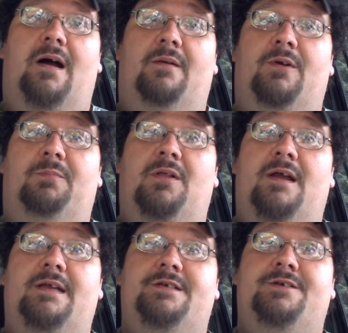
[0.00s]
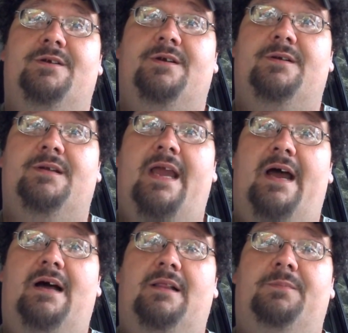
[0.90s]
replace your
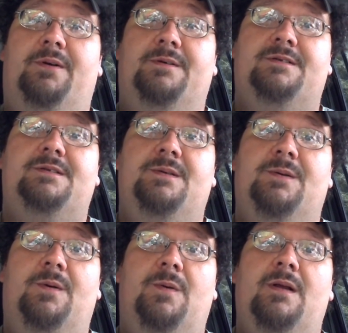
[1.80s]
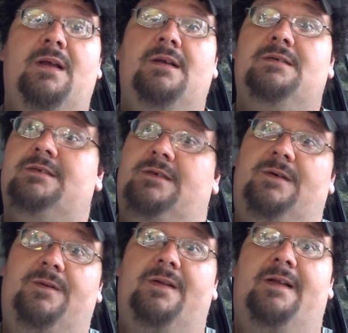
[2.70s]
calipers too.
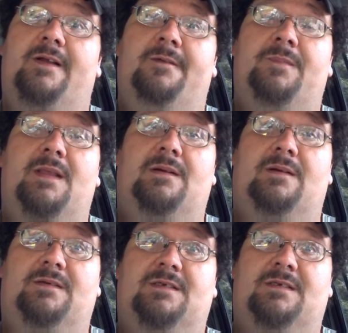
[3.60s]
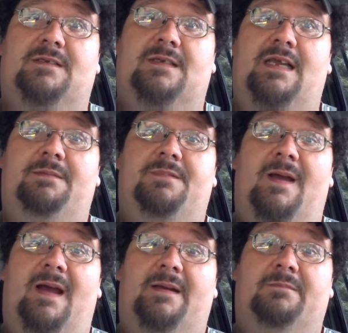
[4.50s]
So just keep
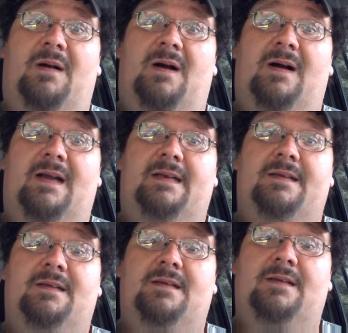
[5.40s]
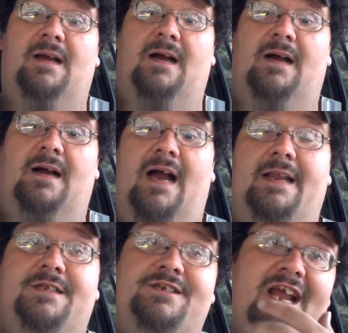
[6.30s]
that in mind.
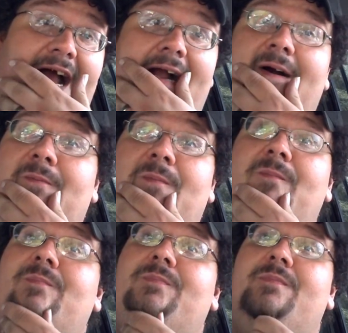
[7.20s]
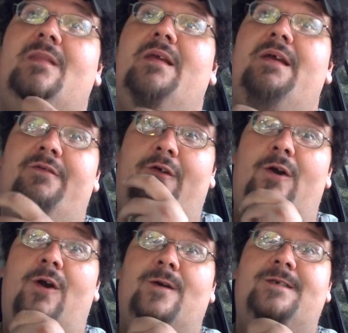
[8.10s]
I'd check them
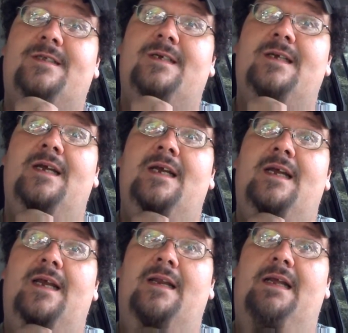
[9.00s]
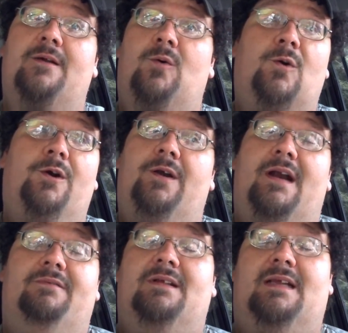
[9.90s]
first and then order
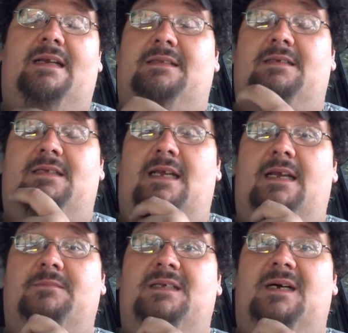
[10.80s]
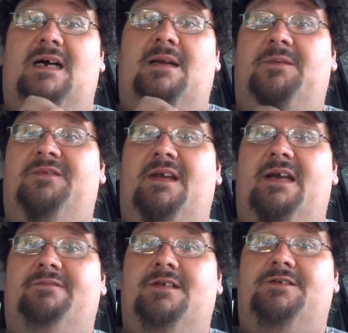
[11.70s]
everything at the same time if you
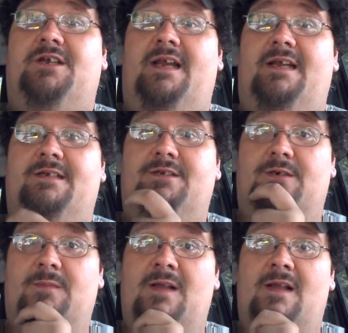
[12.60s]
have to change them.